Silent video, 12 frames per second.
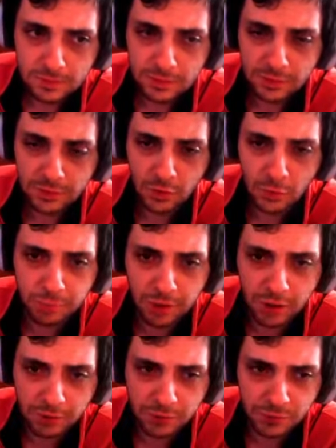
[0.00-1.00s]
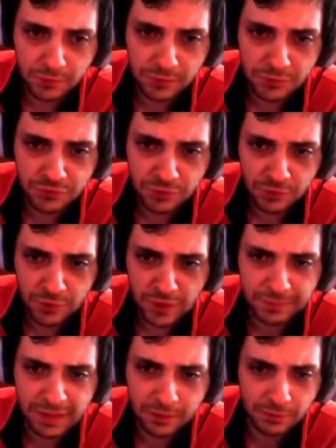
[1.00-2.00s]
No progress on these gens. I'm
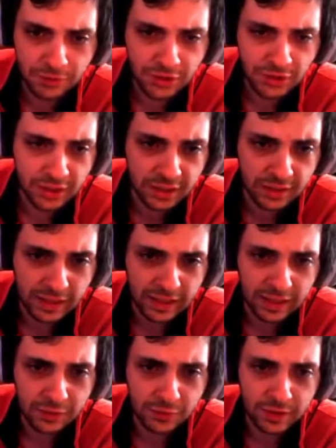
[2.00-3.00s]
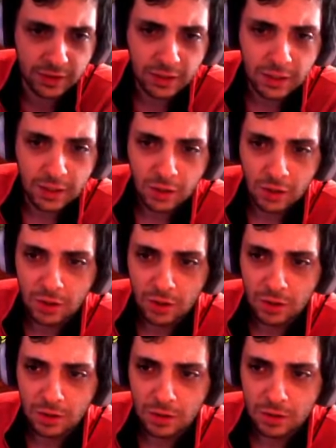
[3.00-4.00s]
not really, again, like I said,
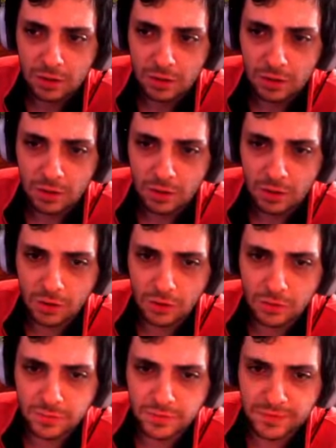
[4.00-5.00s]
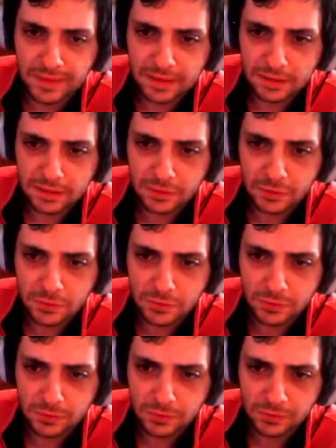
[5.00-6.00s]
all that
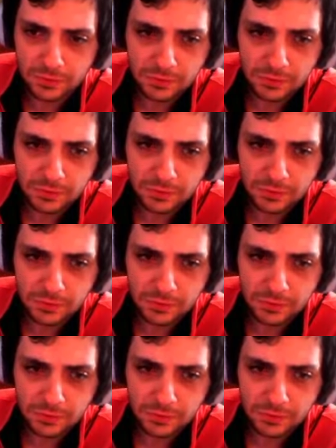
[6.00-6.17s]
concerned.